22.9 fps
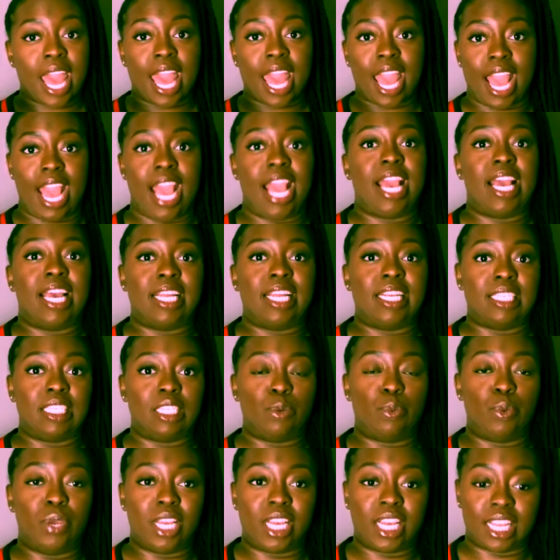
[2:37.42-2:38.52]
And
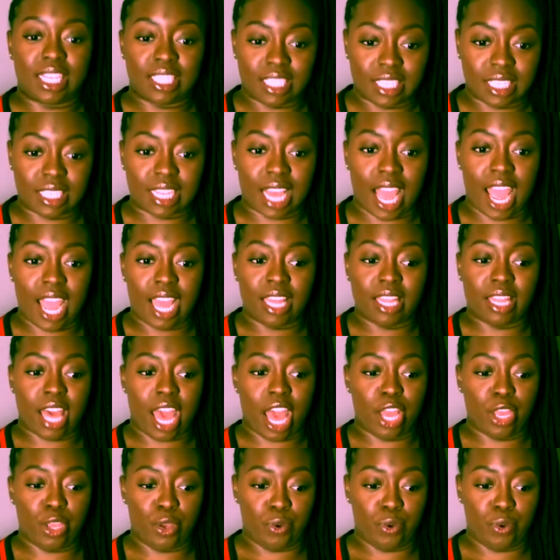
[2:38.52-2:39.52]
we can say that,